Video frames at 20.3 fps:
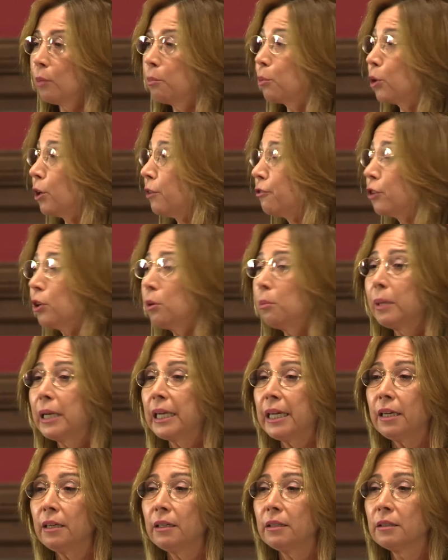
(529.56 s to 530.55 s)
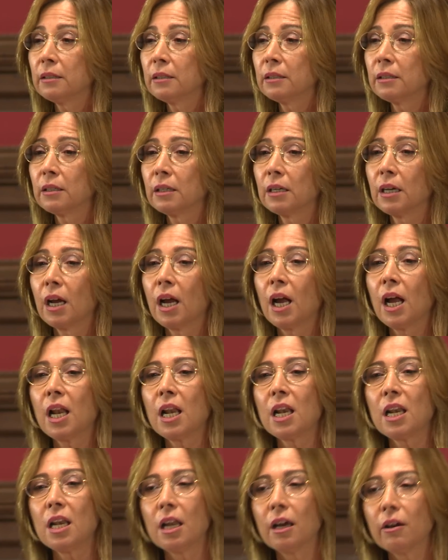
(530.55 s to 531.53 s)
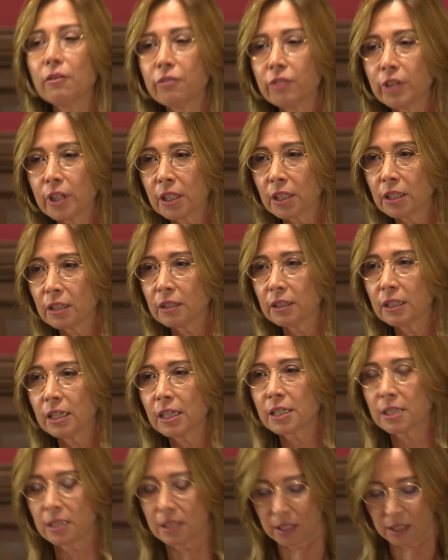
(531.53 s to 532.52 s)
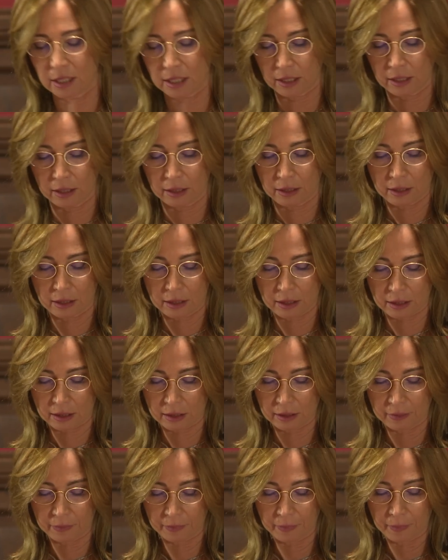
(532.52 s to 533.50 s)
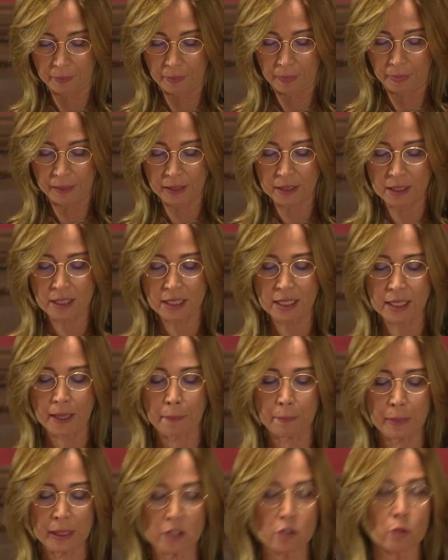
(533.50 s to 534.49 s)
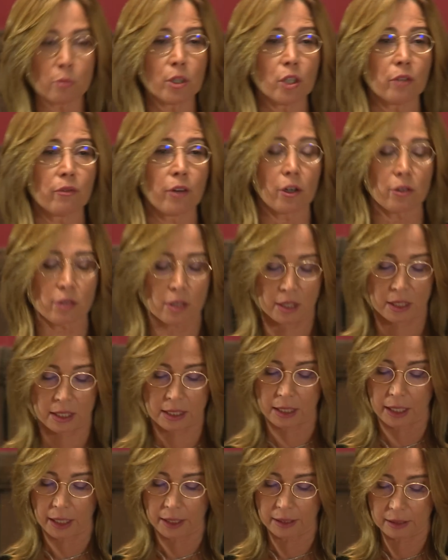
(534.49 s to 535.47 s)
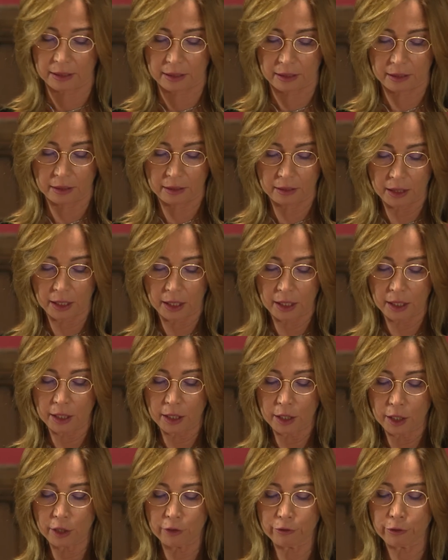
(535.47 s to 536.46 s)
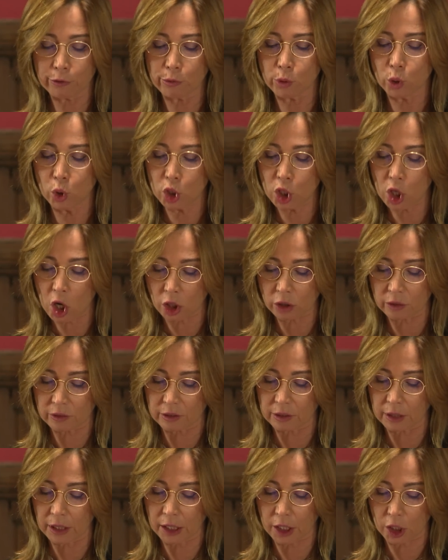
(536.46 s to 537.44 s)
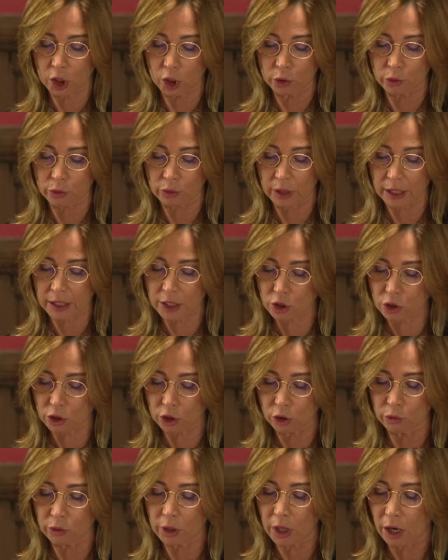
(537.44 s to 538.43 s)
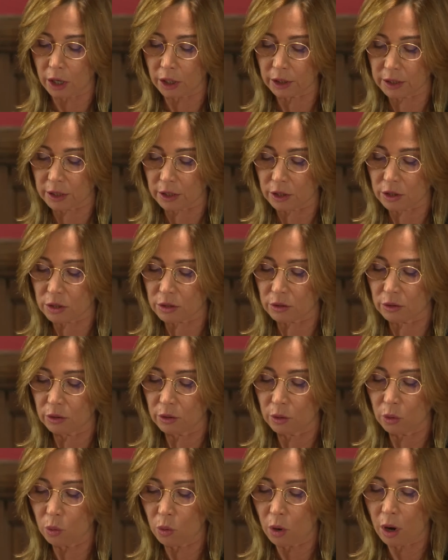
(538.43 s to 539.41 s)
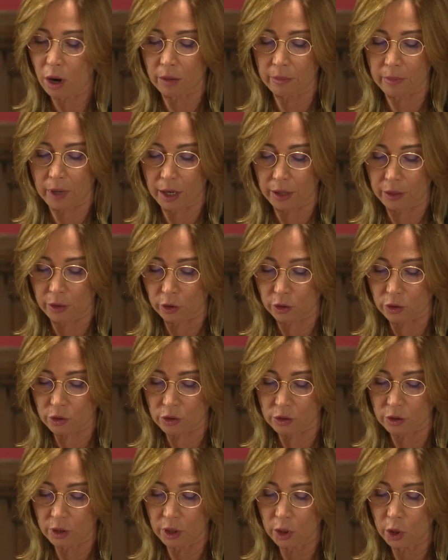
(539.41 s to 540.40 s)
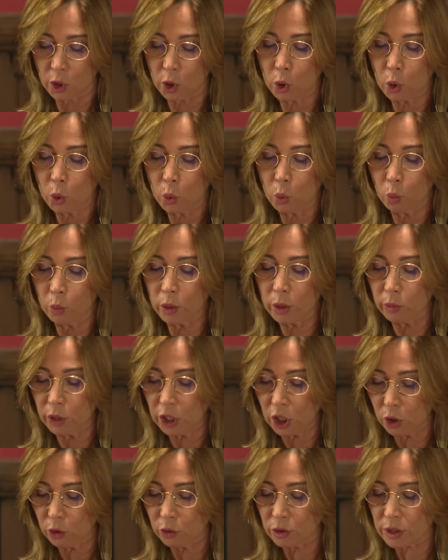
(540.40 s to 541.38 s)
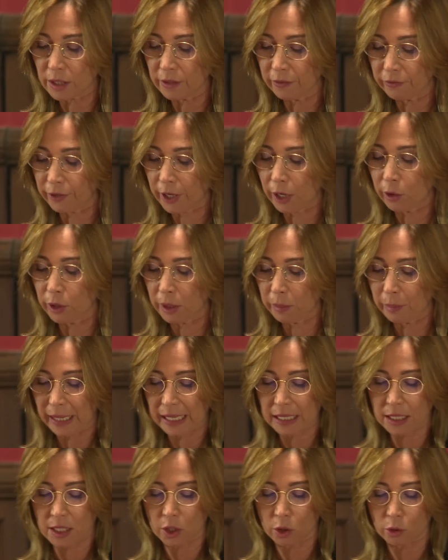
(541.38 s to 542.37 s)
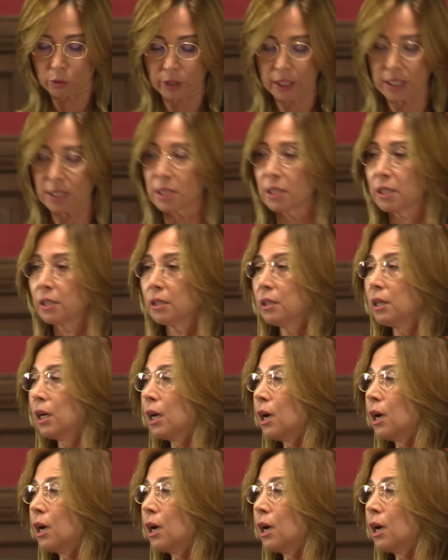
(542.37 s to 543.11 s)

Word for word: preferably a loving existence. This is the epitome of our society. If we will not exclude artists who harm others, we will lose the very basic reason